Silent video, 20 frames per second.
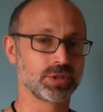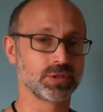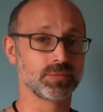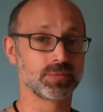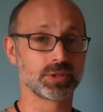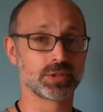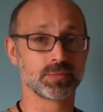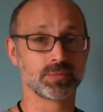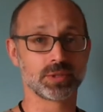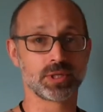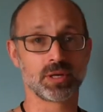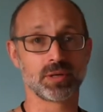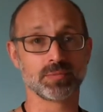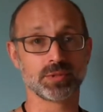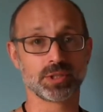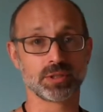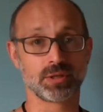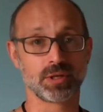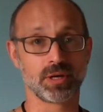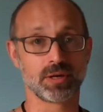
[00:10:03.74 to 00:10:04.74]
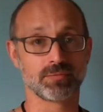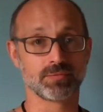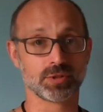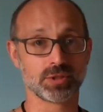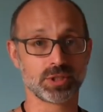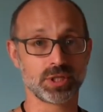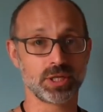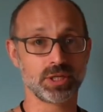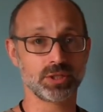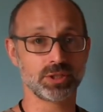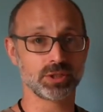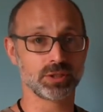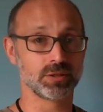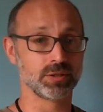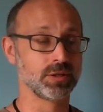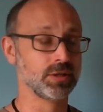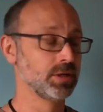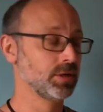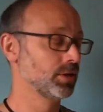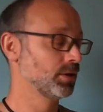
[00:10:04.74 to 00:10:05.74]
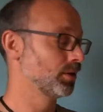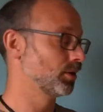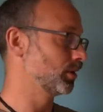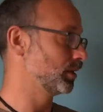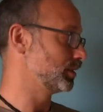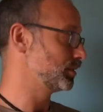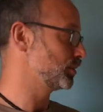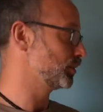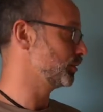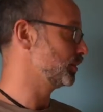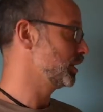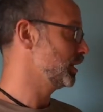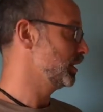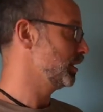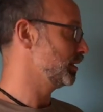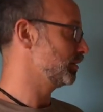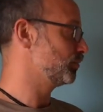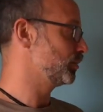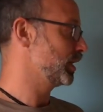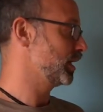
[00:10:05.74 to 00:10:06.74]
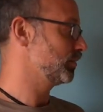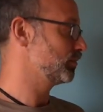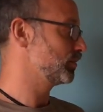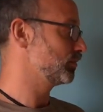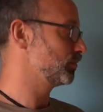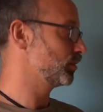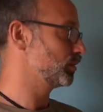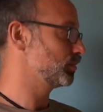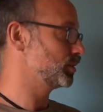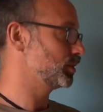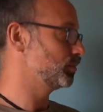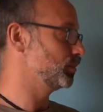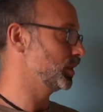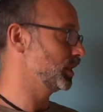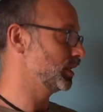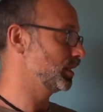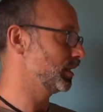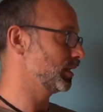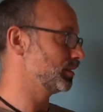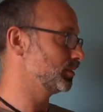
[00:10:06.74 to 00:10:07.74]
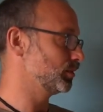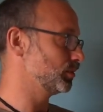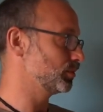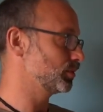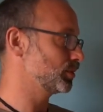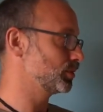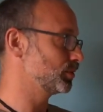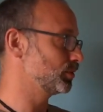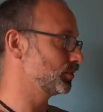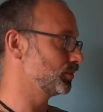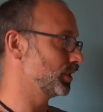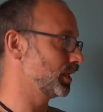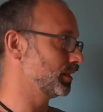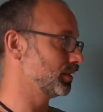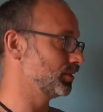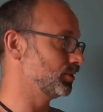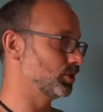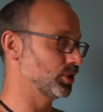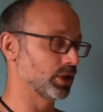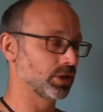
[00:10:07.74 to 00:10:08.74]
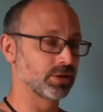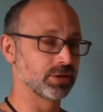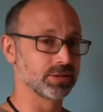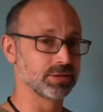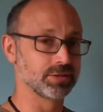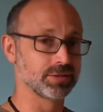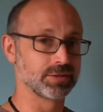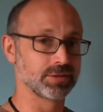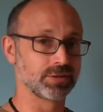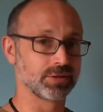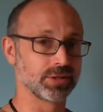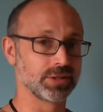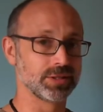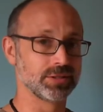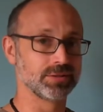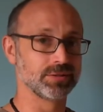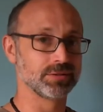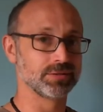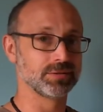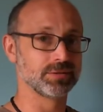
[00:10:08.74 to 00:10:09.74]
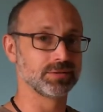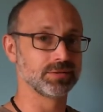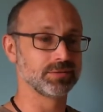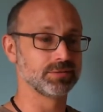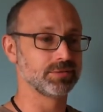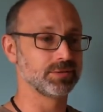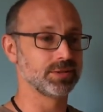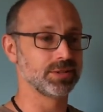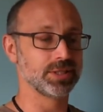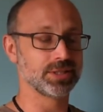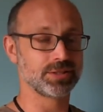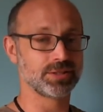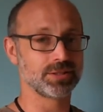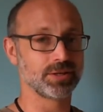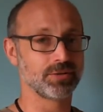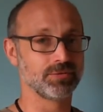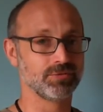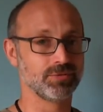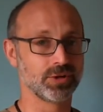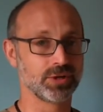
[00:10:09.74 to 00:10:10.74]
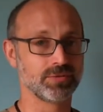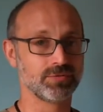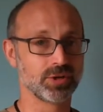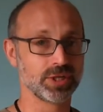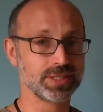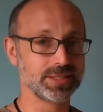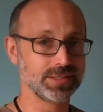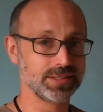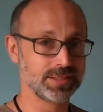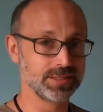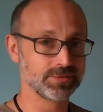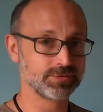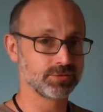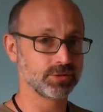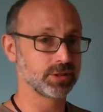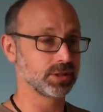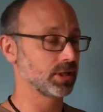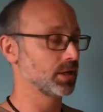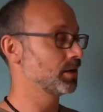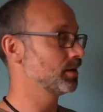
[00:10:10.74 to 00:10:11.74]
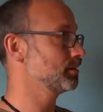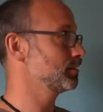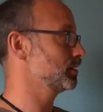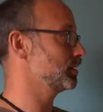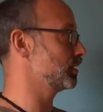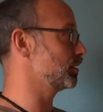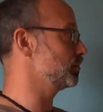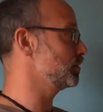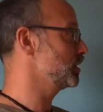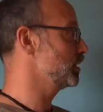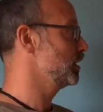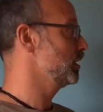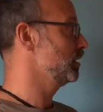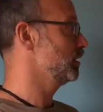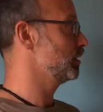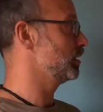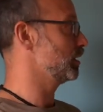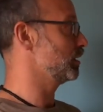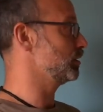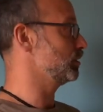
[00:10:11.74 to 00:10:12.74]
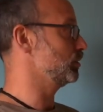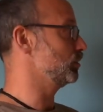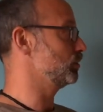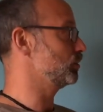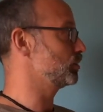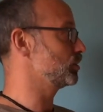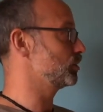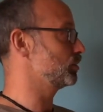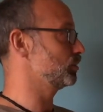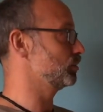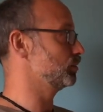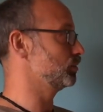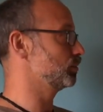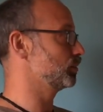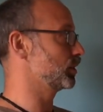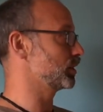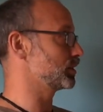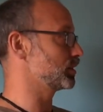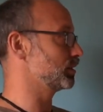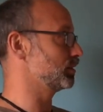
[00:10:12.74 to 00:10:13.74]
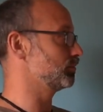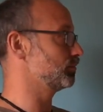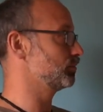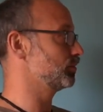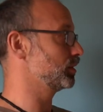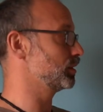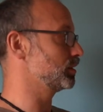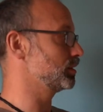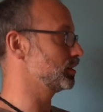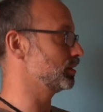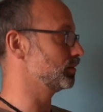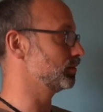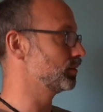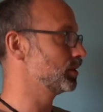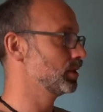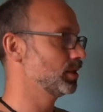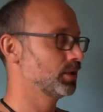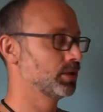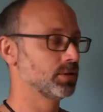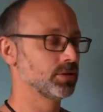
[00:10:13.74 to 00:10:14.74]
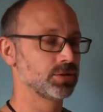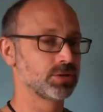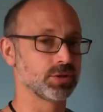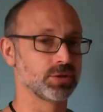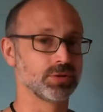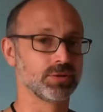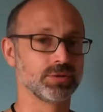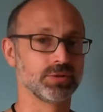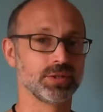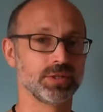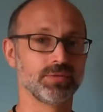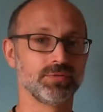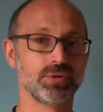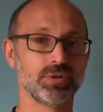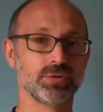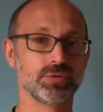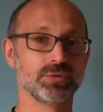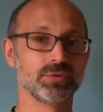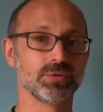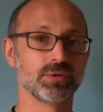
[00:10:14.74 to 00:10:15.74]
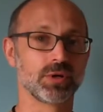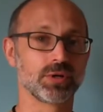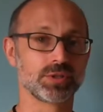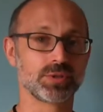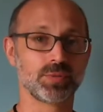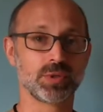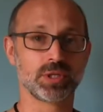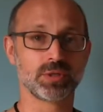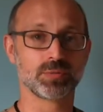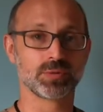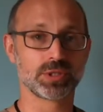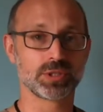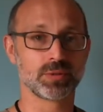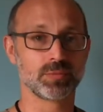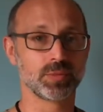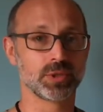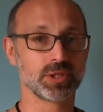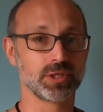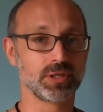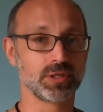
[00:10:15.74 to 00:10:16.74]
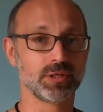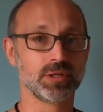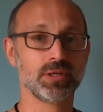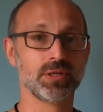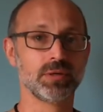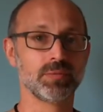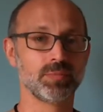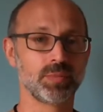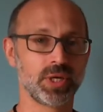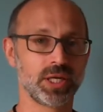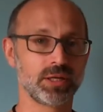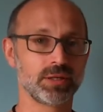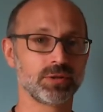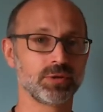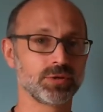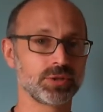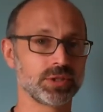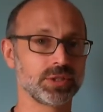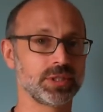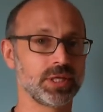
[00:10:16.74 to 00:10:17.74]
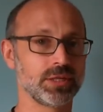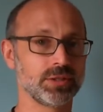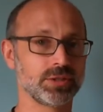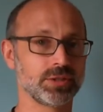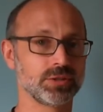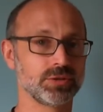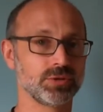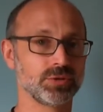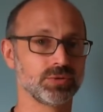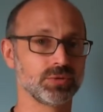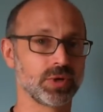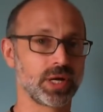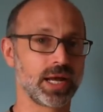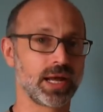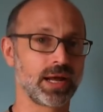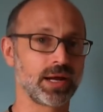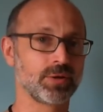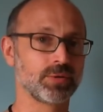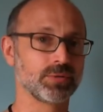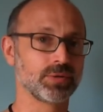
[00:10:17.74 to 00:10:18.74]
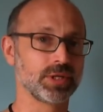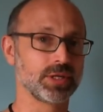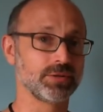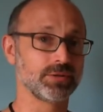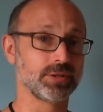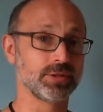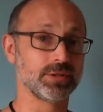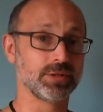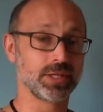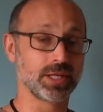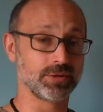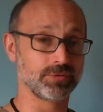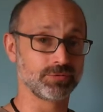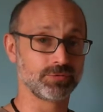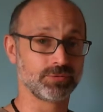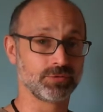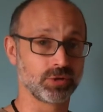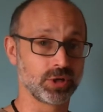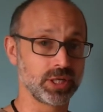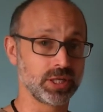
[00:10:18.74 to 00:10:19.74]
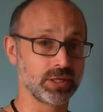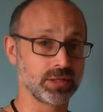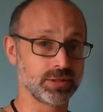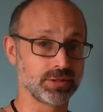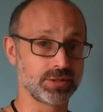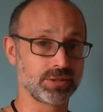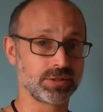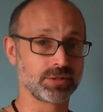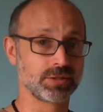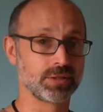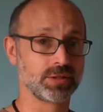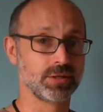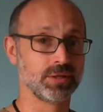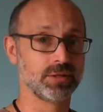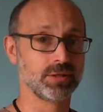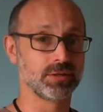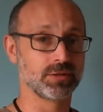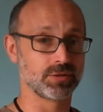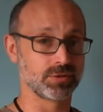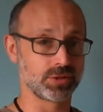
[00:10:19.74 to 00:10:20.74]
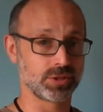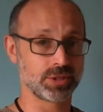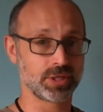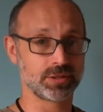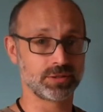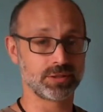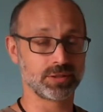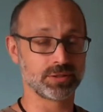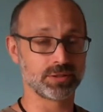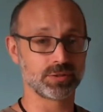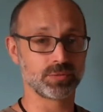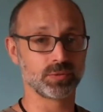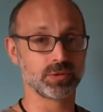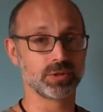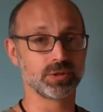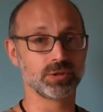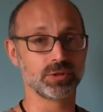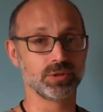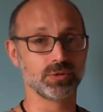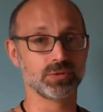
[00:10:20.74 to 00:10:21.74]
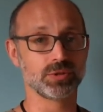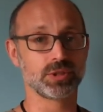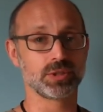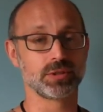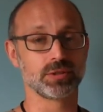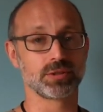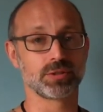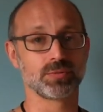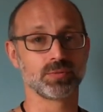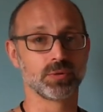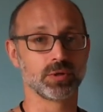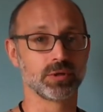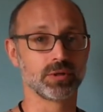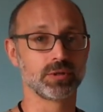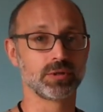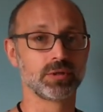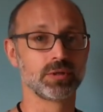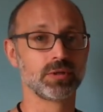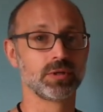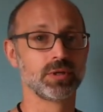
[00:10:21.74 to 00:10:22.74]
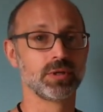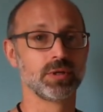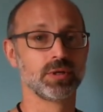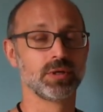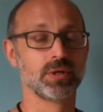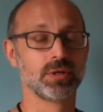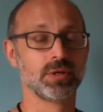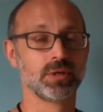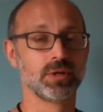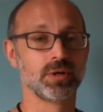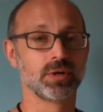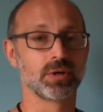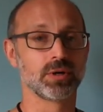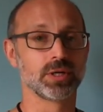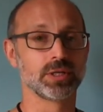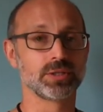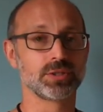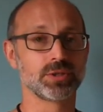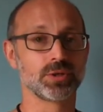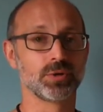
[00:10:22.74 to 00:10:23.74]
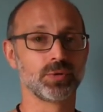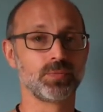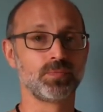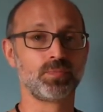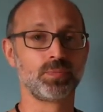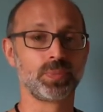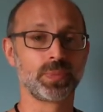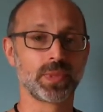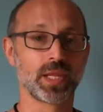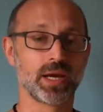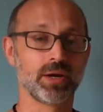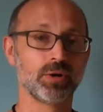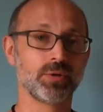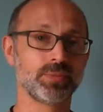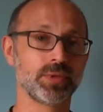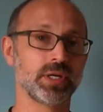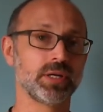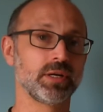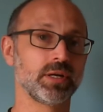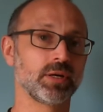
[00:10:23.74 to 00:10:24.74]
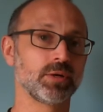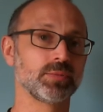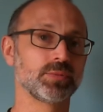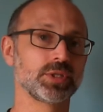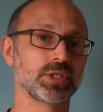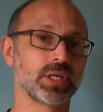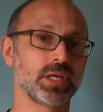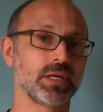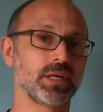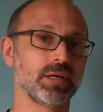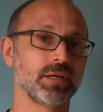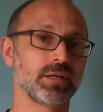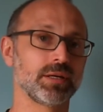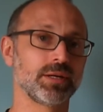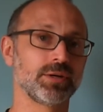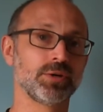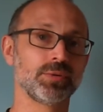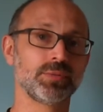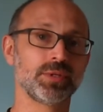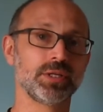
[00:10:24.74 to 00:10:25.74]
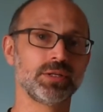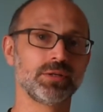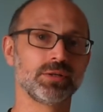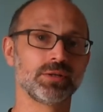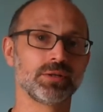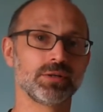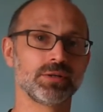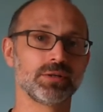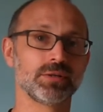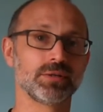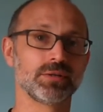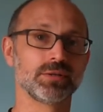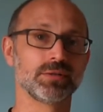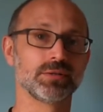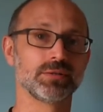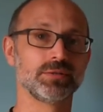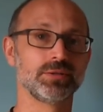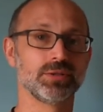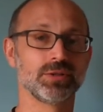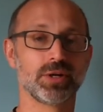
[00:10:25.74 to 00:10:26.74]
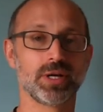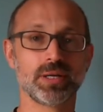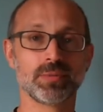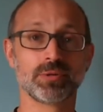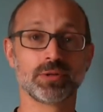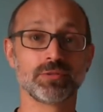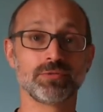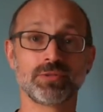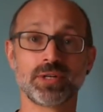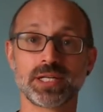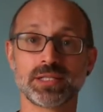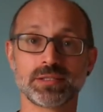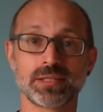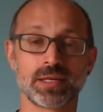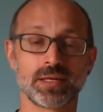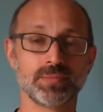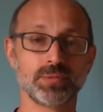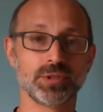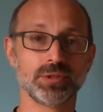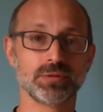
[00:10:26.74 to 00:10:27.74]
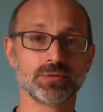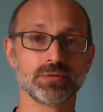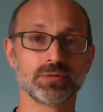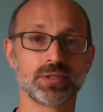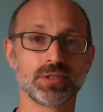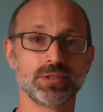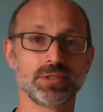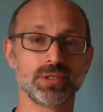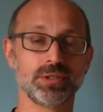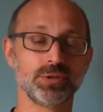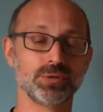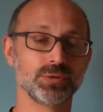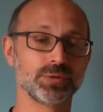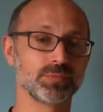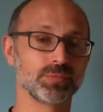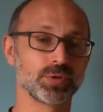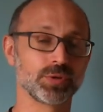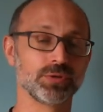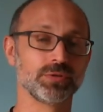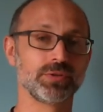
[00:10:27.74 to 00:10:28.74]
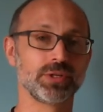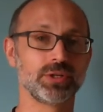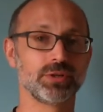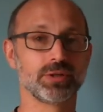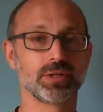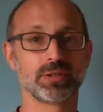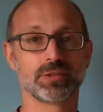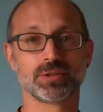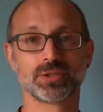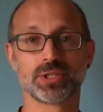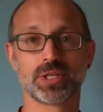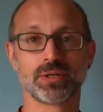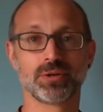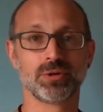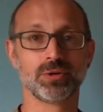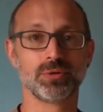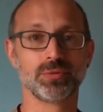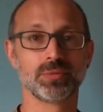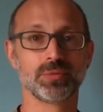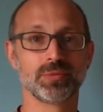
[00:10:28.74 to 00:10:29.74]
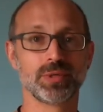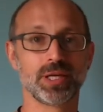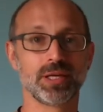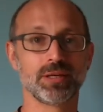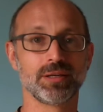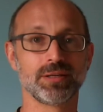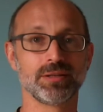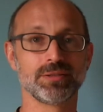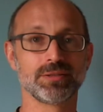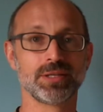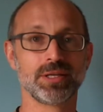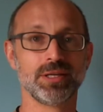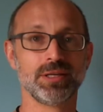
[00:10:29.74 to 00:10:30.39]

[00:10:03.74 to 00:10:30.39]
them sometimes in conversation. All right, so if we have the verb to be and used to and a gerund, all right, it's a very, very different concept than used to plus an infinitive. So if you are speaking with somebody, pay close attention to how they phrase their sentence when they're using this word. All right, so I hope that helps, and I hope that you're able to find time to continue improving your English at home, and